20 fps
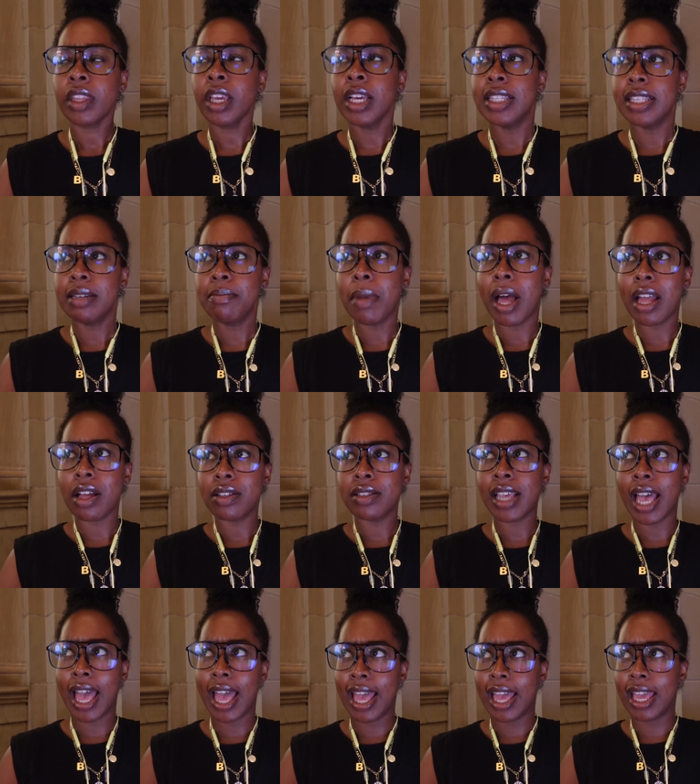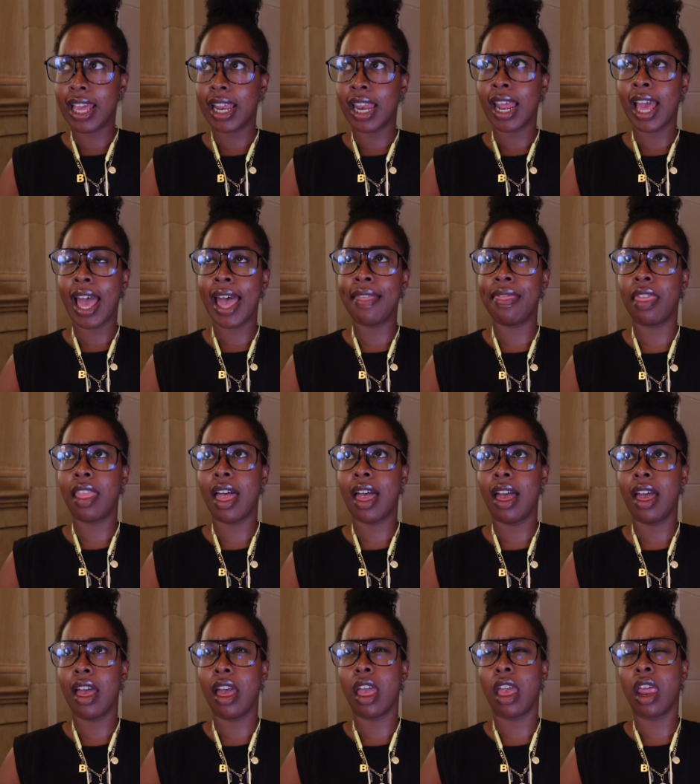it's in Miles End, and
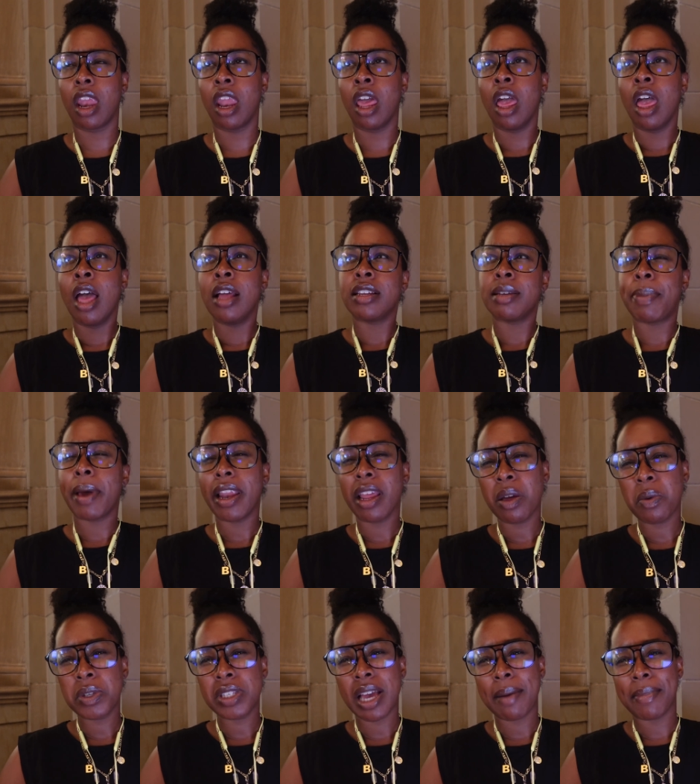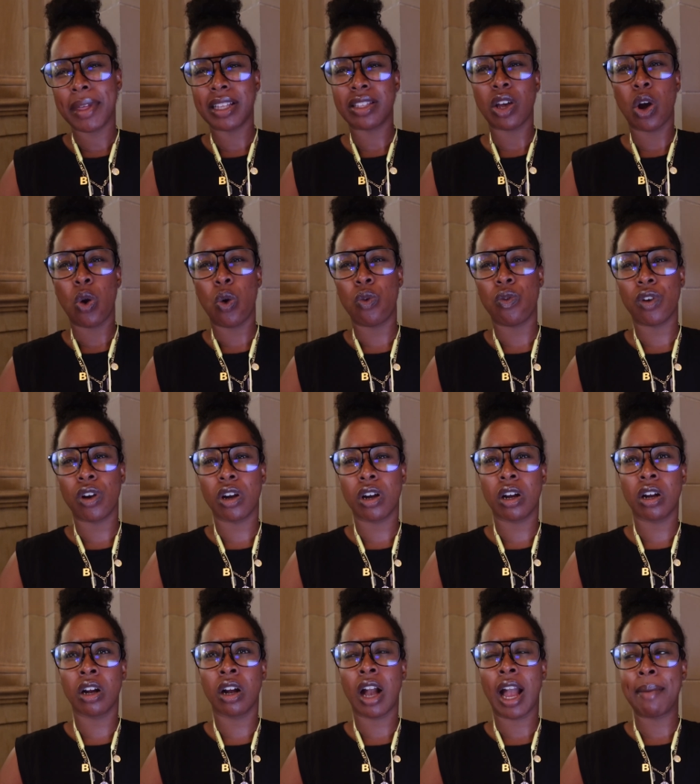then depending on what time that's
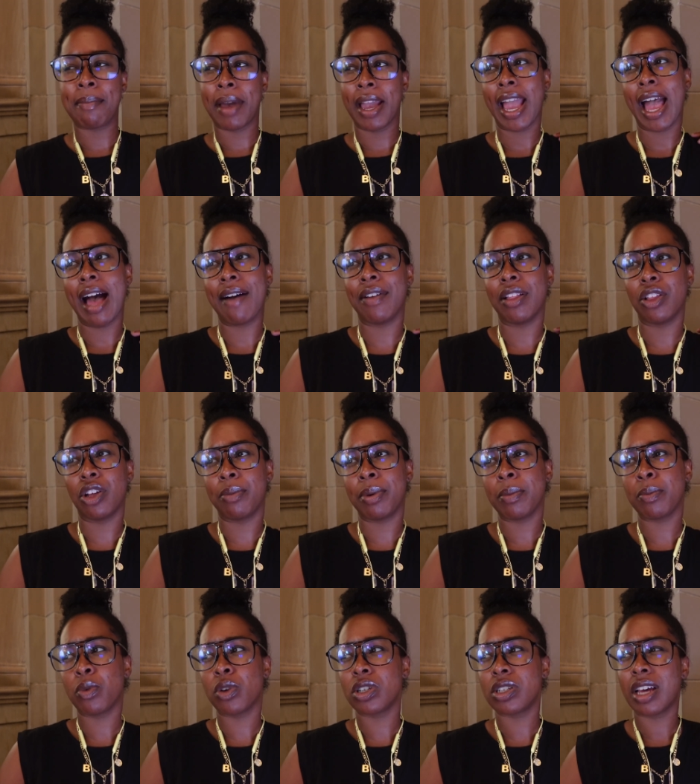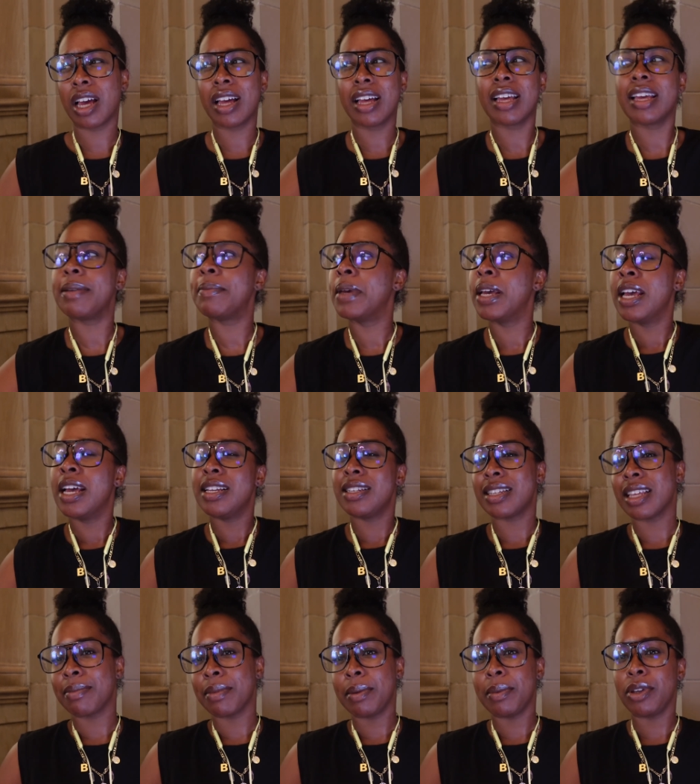over, I might have a little bit more time
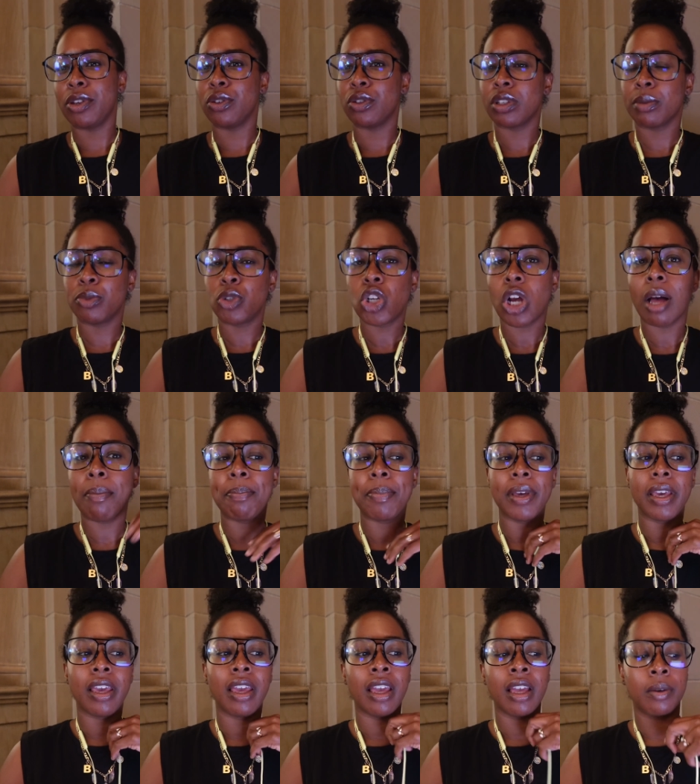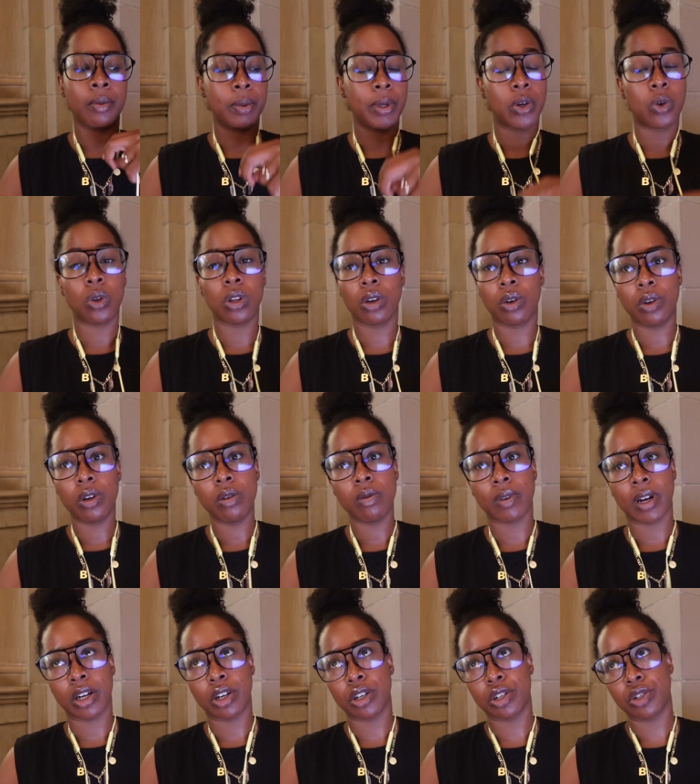to maybe do some shopping. It would be cool to go to a
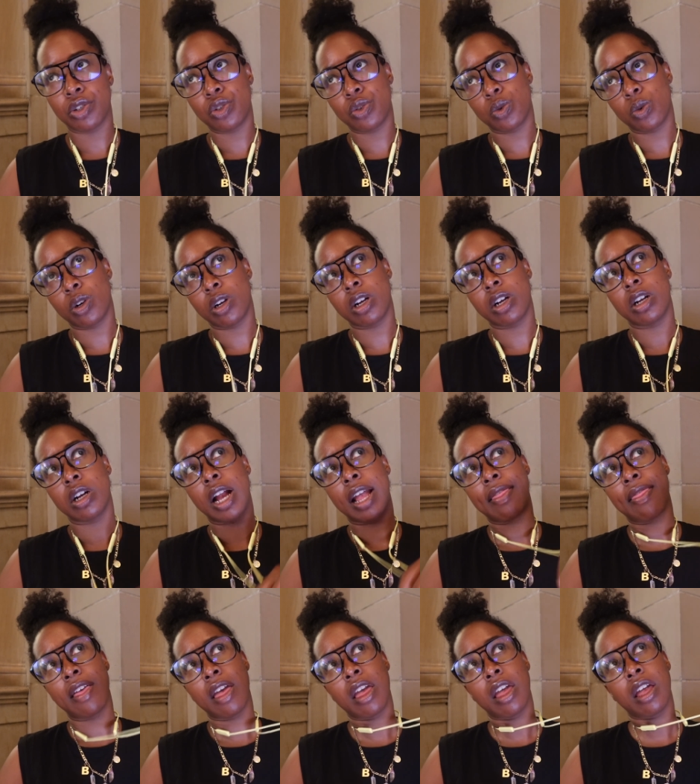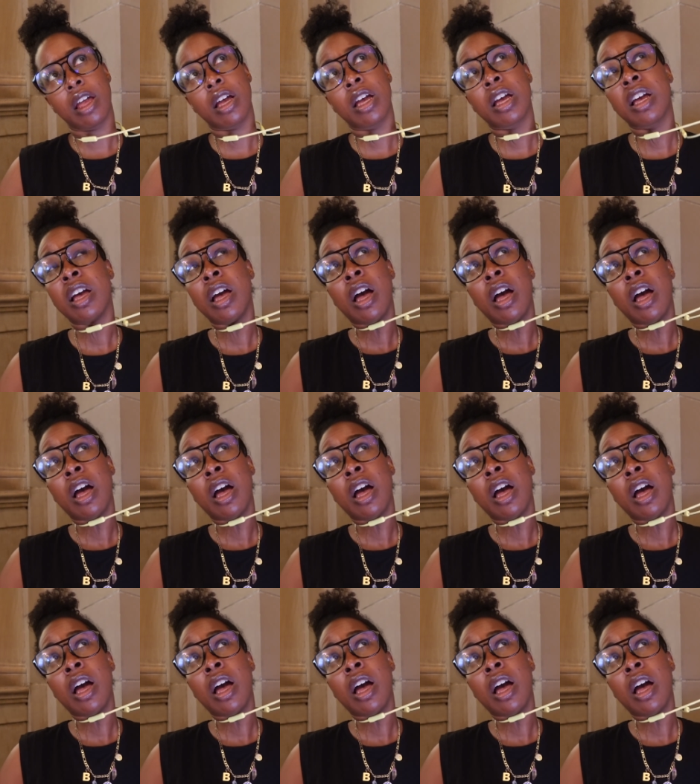record store, I think,